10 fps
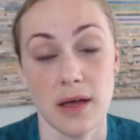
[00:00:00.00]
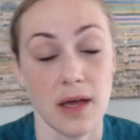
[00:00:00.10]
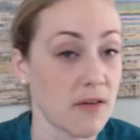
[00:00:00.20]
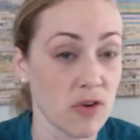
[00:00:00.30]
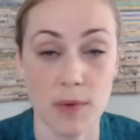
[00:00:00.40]

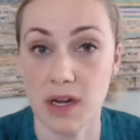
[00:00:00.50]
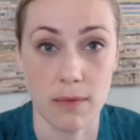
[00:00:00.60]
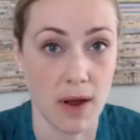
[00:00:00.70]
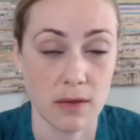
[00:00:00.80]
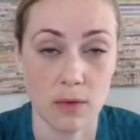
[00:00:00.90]
Everybody
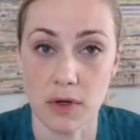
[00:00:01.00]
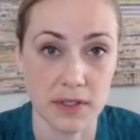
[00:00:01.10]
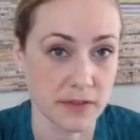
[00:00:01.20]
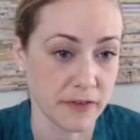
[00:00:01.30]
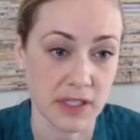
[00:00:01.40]
around the world
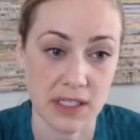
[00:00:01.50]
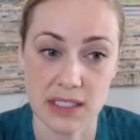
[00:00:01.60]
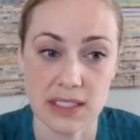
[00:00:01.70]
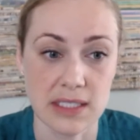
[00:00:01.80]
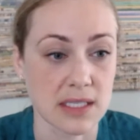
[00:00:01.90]
is feeling
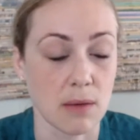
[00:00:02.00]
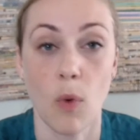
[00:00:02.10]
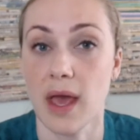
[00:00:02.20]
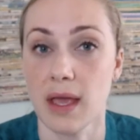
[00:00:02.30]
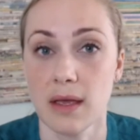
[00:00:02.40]
this in some
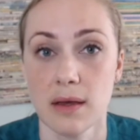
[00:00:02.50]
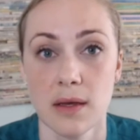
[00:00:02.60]
way.